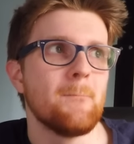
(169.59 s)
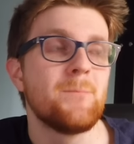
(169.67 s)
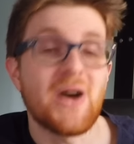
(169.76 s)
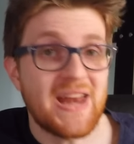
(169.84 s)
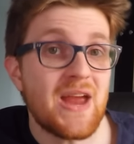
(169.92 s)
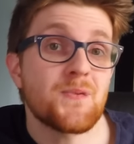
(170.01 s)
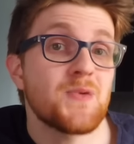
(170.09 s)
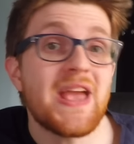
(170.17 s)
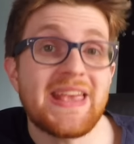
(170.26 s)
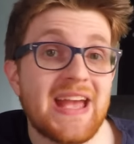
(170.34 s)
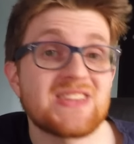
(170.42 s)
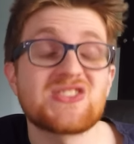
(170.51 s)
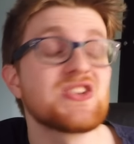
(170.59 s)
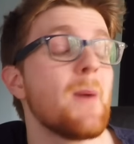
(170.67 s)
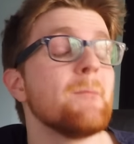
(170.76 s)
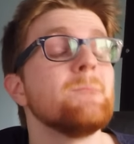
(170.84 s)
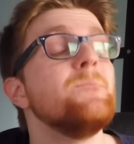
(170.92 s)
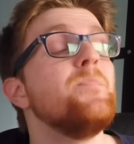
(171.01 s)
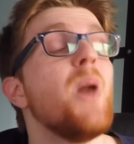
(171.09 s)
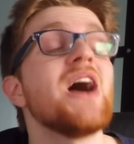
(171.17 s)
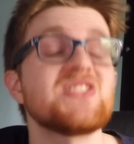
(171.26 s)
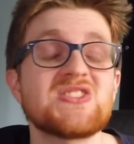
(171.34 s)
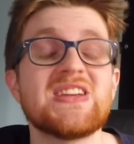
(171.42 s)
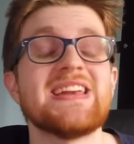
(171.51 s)
But if they get some
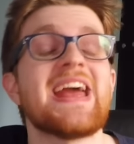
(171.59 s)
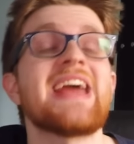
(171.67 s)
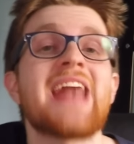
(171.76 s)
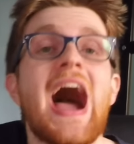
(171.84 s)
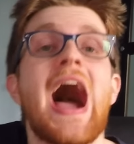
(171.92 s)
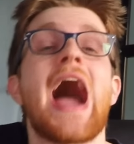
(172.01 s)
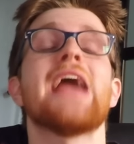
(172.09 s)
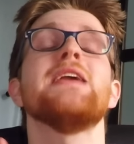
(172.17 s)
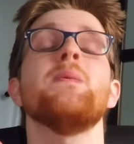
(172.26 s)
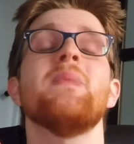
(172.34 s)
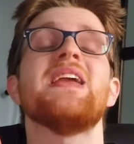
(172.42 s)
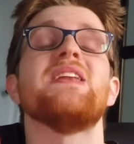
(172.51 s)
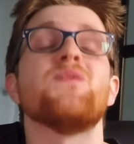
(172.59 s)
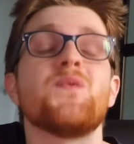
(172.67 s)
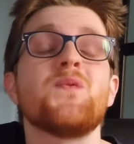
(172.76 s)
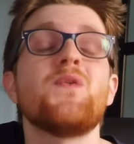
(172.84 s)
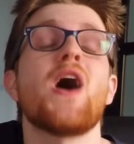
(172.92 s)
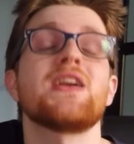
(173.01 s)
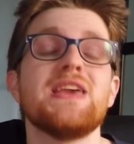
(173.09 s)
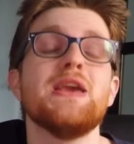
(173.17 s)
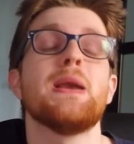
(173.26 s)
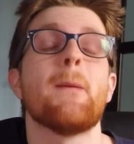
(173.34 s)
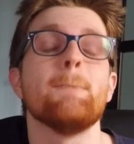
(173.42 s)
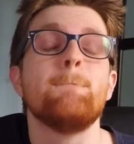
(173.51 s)
busted, and I mean
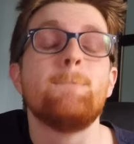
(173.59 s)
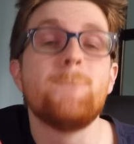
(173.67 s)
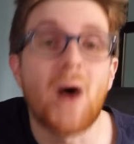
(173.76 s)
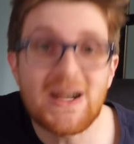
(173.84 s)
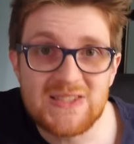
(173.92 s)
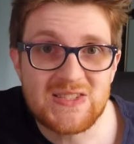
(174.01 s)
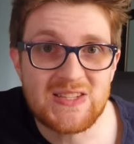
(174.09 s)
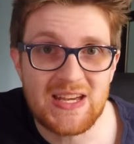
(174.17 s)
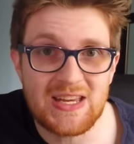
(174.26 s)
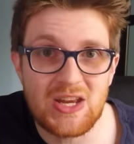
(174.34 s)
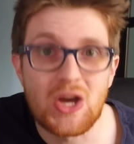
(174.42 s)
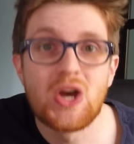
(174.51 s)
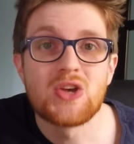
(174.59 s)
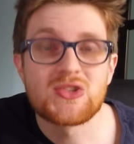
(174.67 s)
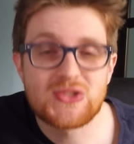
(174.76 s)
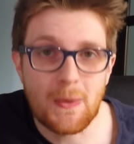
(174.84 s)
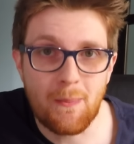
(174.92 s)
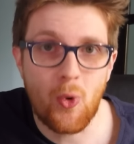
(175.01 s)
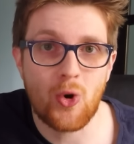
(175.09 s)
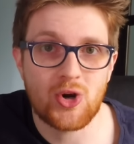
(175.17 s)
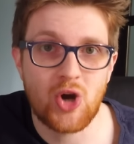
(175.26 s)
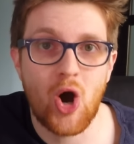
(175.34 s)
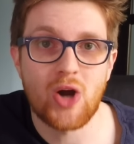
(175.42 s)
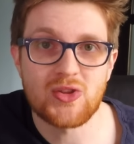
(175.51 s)
fucking busted support
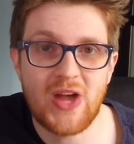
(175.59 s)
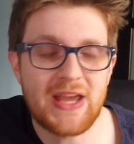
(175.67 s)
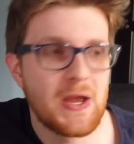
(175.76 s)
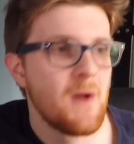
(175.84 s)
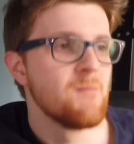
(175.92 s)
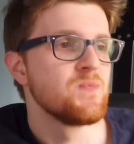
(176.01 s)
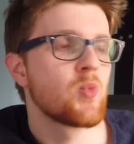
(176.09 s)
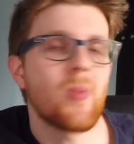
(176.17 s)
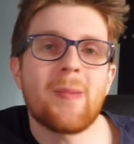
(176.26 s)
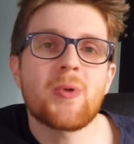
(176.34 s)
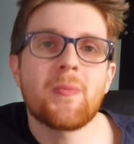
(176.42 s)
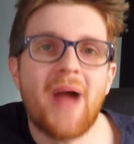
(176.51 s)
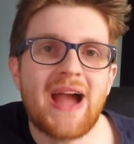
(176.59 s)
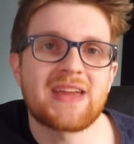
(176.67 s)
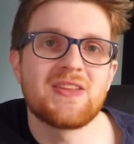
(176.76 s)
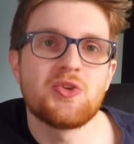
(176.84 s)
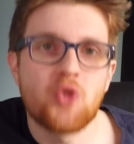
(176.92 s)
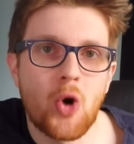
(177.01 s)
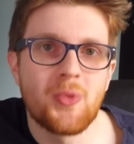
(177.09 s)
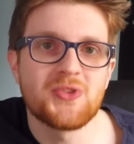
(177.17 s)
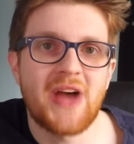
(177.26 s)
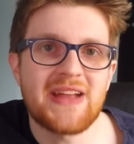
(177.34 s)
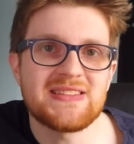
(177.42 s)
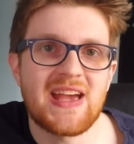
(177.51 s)
card. Like, remember back in the Noble
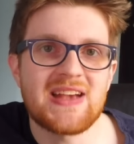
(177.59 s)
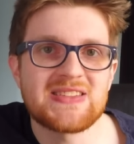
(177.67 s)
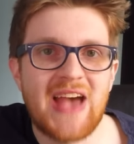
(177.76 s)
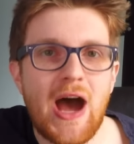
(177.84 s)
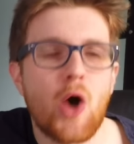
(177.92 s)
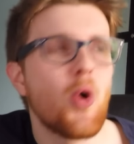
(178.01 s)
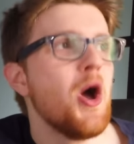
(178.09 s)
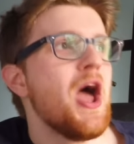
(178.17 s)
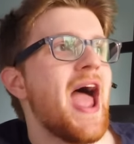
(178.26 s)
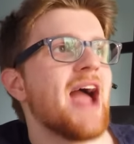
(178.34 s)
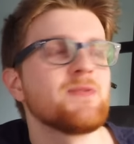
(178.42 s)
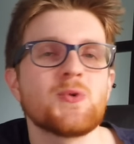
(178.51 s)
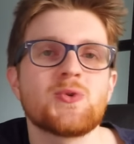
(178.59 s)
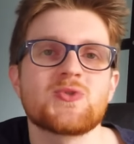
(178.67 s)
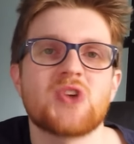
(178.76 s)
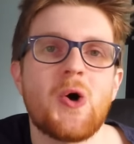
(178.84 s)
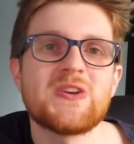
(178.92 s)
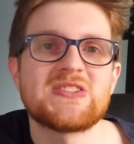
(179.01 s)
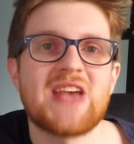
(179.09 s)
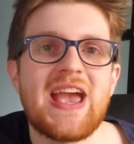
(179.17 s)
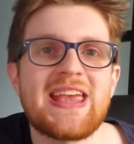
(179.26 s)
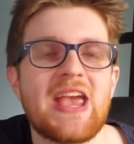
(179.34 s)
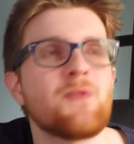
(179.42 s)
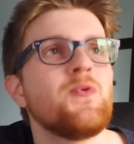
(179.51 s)
Knight days how everyone was always
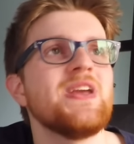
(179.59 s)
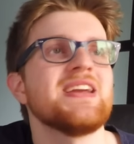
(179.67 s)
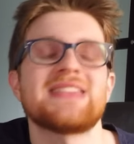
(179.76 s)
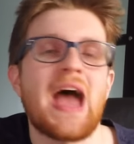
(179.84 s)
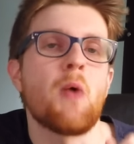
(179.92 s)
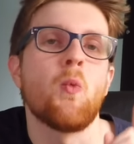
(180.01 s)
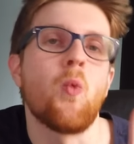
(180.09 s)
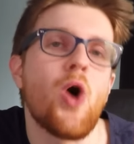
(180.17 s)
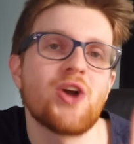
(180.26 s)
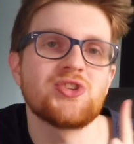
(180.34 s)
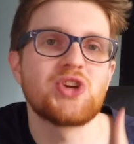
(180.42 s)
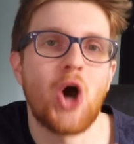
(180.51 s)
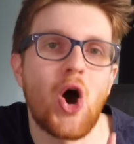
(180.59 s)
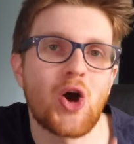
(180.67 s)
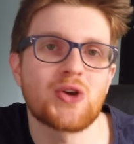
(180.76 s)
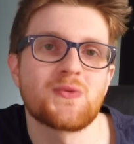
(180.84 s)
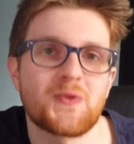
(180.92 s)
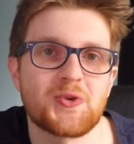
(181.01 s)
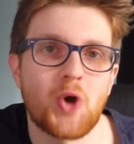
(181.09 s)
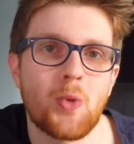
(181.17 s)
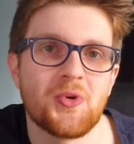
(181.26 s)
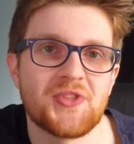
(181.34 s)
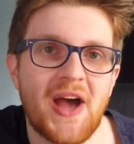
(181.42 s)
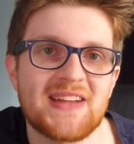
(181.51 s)
saying if we get that one card for
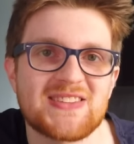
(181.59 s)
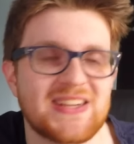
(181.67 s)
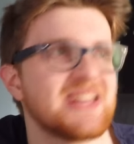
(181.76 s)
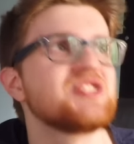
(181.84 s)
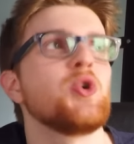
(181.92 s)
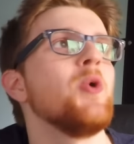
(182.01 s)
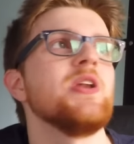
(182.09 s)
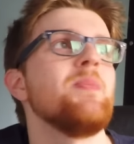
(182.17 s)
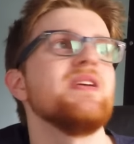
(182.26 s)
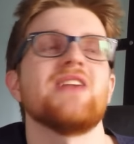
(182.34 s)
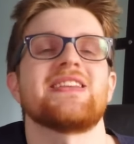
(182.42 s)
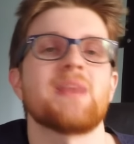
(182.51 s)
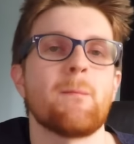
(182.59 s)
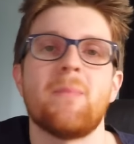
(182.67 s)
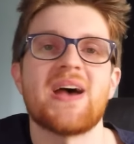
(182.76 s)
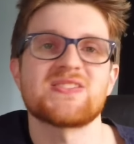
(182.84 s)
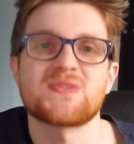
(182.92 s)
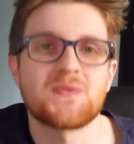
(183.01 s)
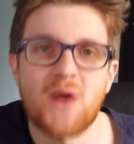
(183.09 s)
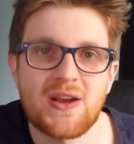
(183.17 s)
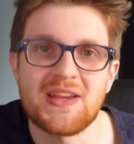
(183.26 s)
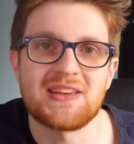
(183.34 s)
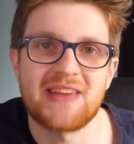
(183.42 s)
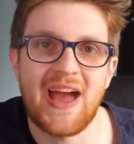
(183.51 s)
Noble Knights, like it's going to be like the best
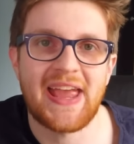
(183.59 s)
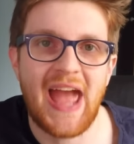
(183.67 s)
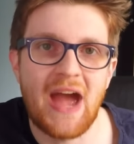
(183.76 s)
fucking deck